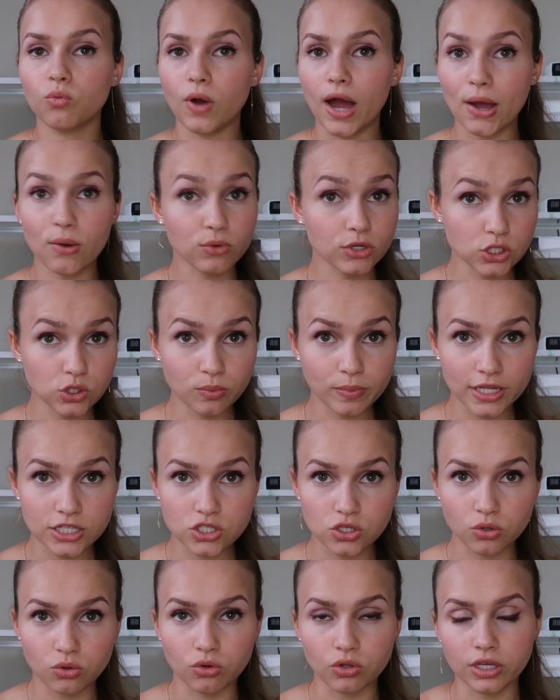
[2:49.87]
I went to
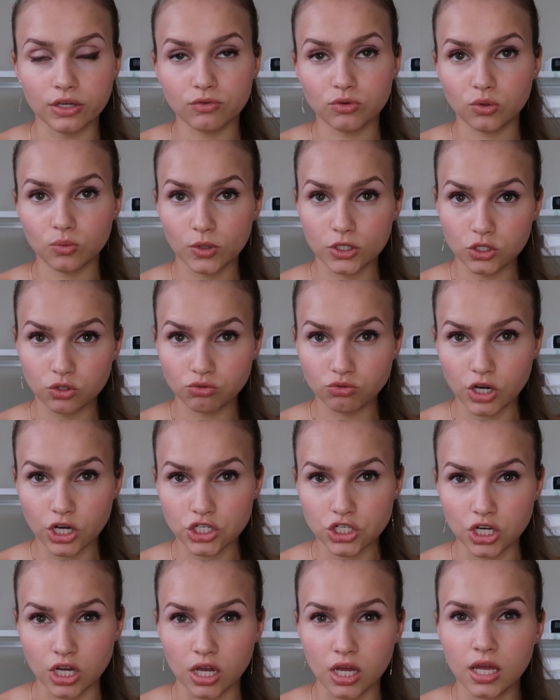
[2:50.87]
med school, if you went to
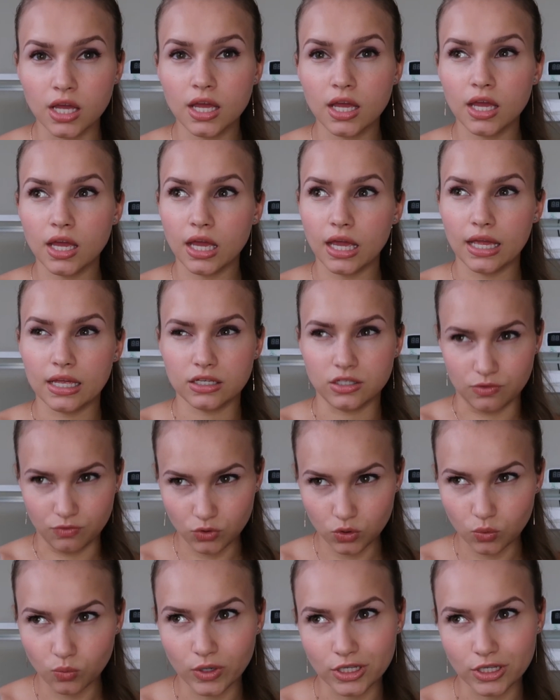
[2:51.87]
Russia, and if you